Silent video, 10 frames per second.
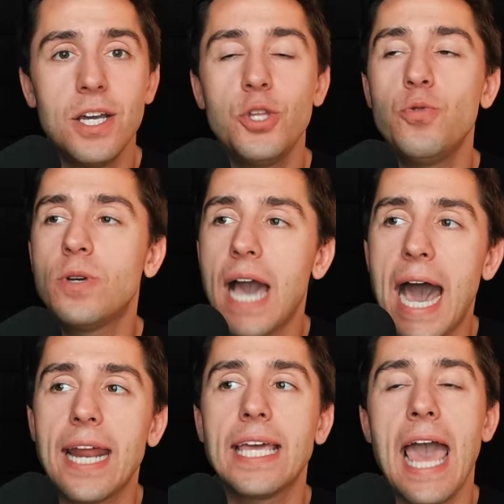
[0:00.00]
You
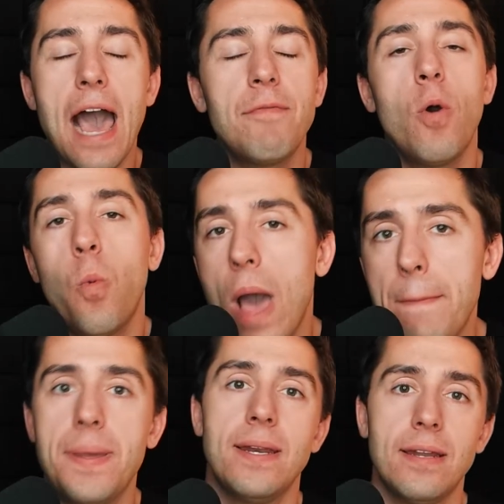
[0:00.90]
got to have a
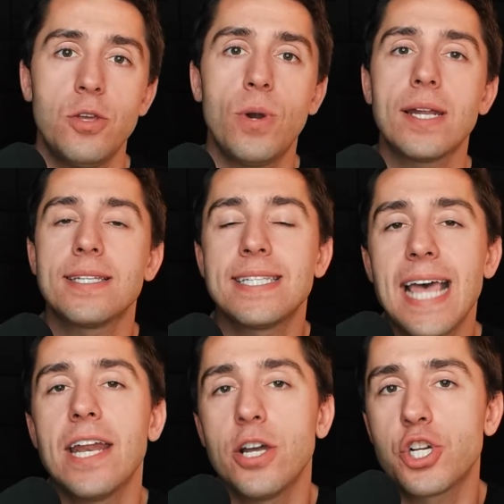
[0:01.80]
weapon. You got to
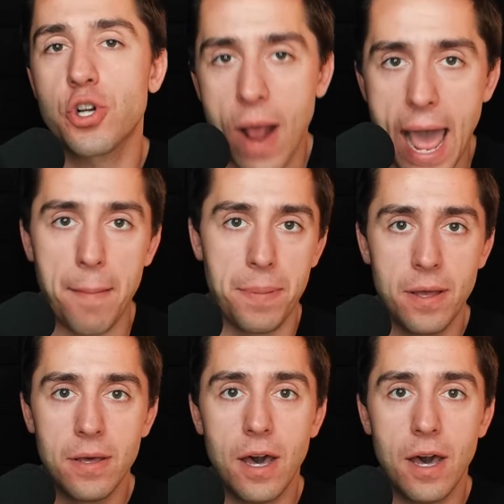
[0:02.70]
set a trap.